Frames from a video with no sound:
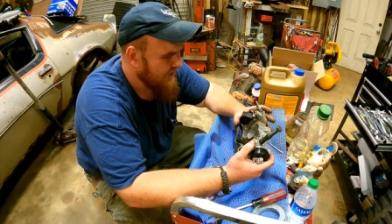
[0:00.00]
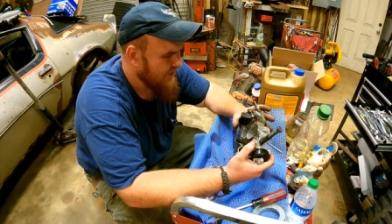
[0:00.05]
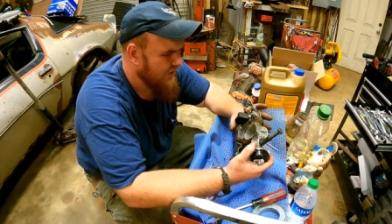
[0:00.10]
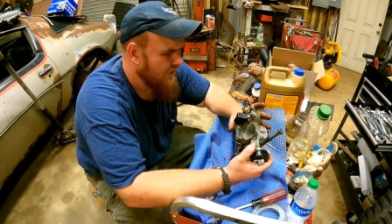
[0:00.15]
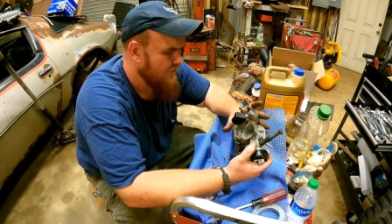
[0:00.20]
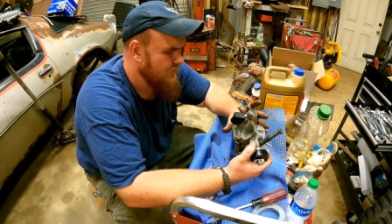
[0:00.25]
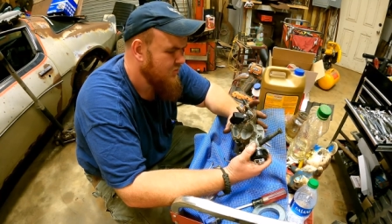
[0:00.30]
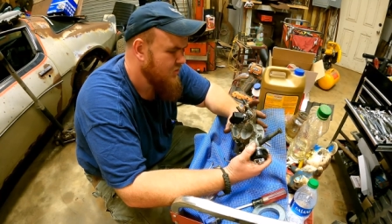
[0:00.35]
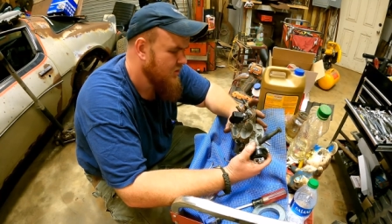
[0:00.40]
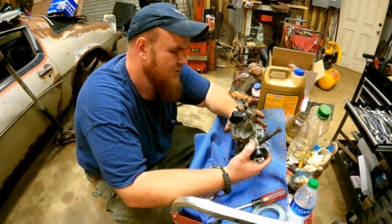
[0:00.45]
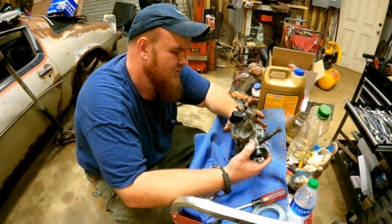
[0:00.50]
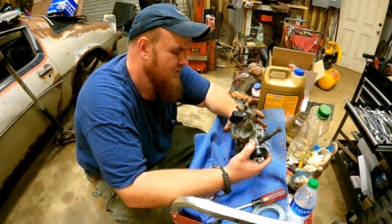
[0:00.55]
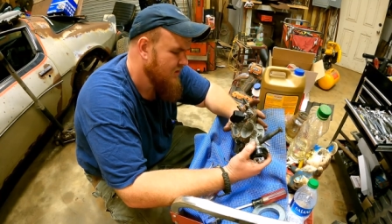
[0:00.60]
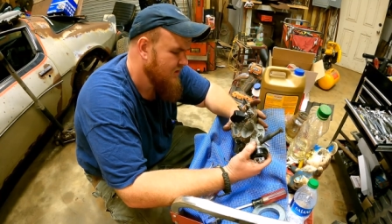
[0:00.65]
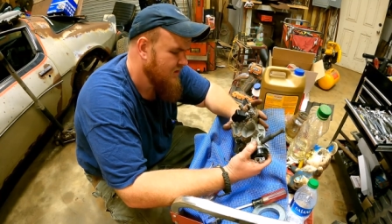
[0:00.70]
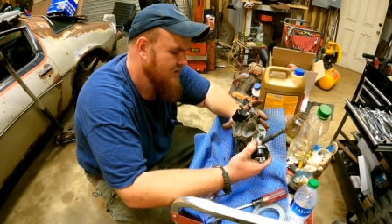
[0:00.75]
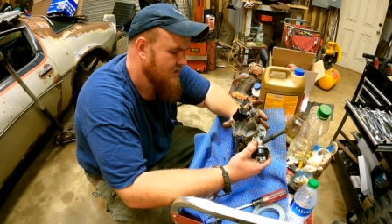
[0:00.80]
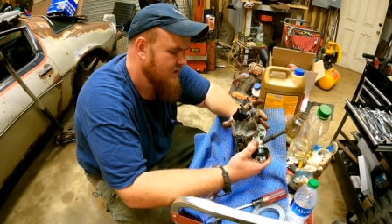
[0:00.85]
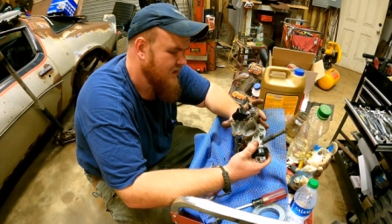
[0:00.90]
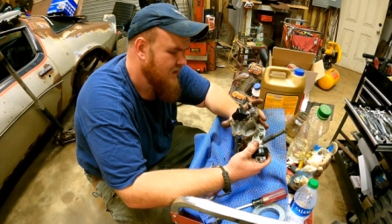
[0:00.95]

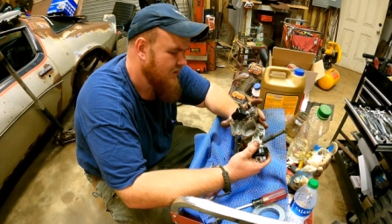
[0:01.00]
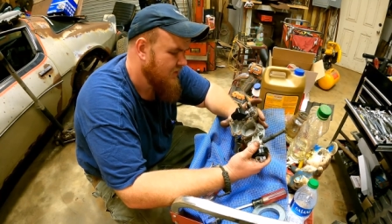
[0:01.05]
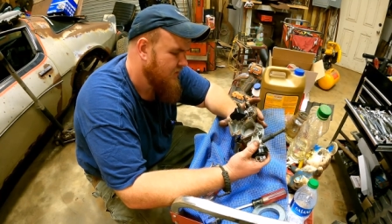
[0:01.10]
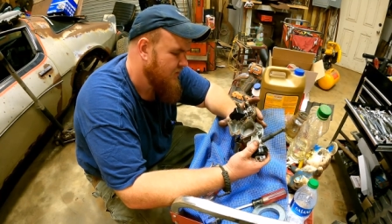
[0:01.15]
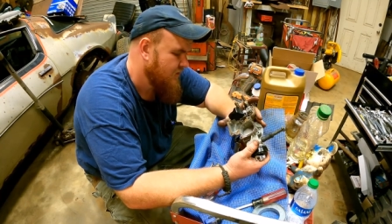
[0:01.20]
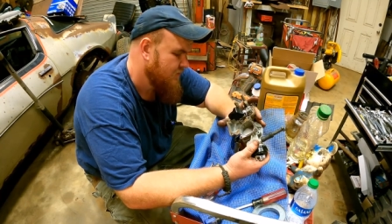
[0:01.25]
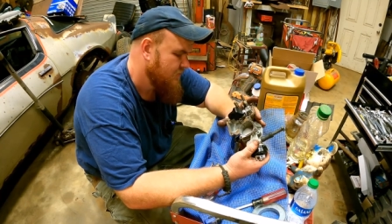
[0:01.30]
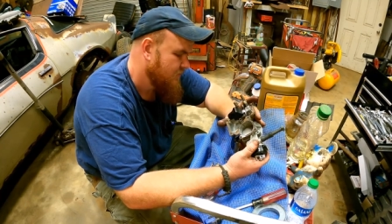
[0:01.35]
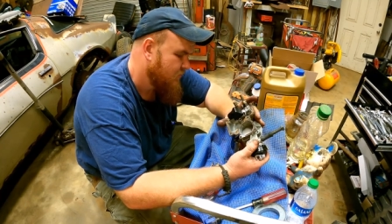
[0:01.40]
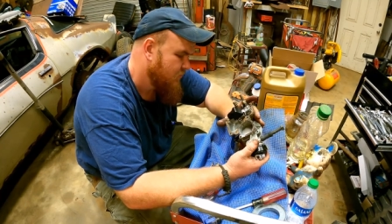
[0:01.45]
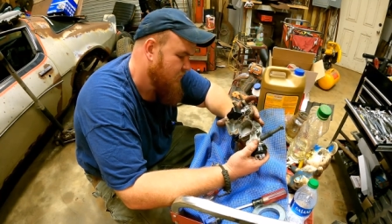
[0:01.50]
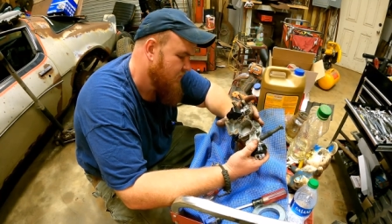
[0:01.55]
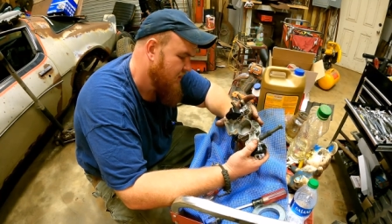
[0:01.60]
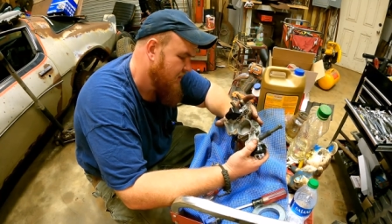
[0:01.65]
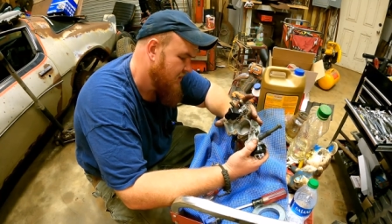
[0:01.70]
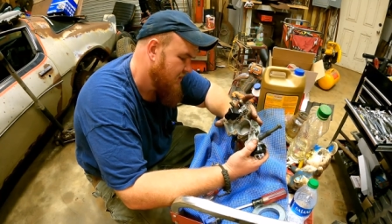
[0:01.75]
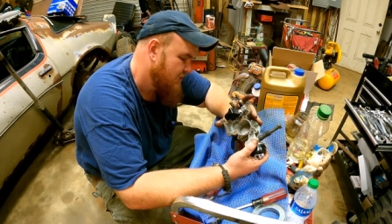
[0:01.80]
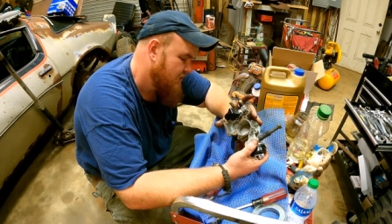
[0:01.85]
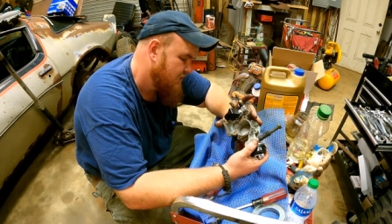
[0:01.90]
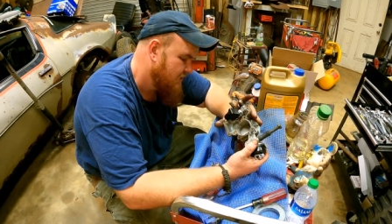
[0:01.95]
kosher. It's got a
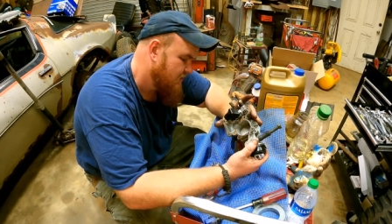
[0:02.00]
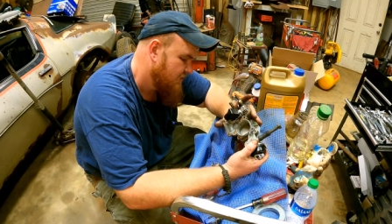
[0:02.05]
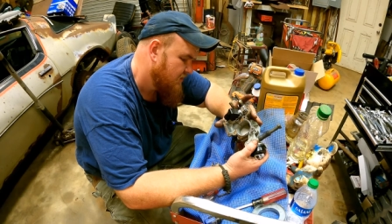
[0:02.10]
thumbprint,